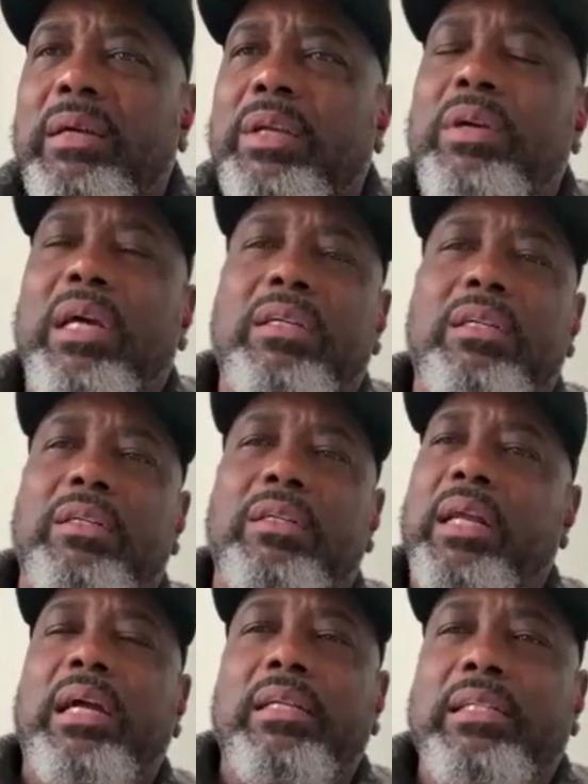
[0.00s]
And you got you got
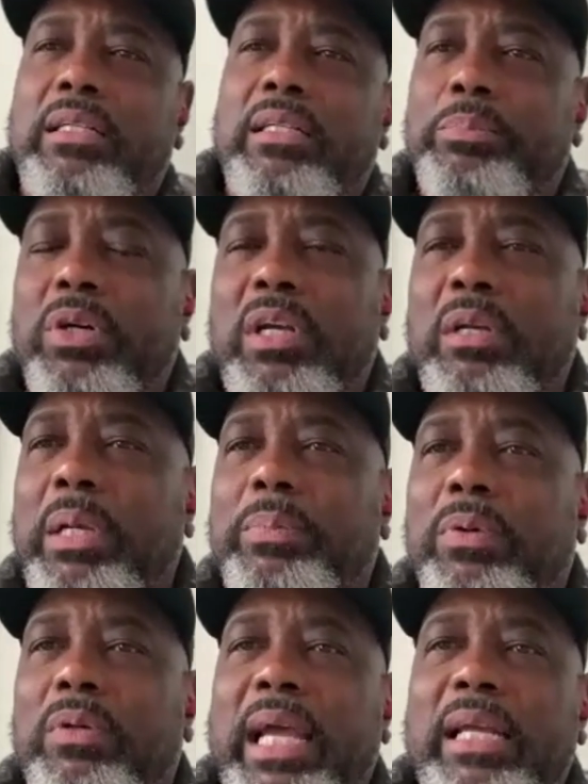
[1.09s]
to contact the booking
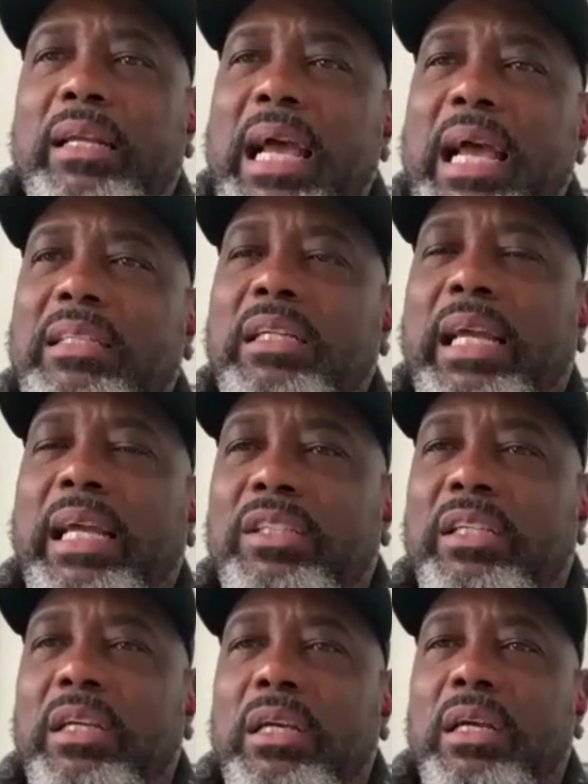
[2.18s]
people, the, the casting
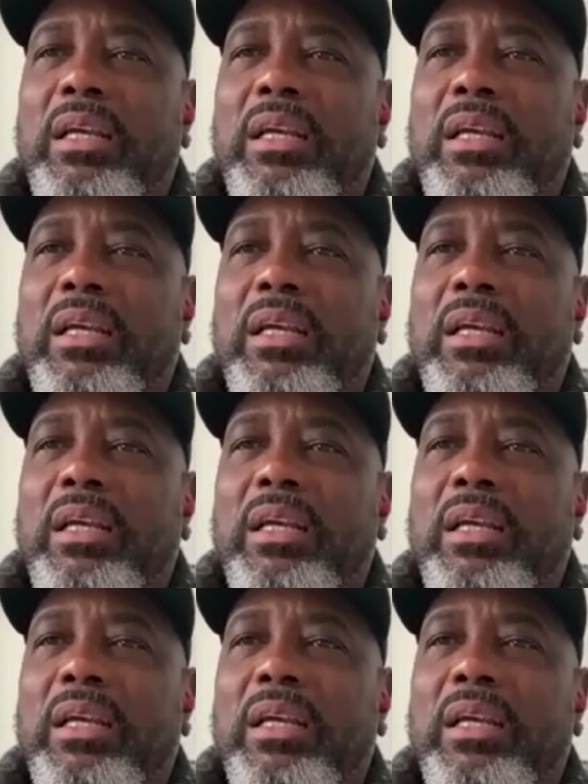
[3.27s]
agency.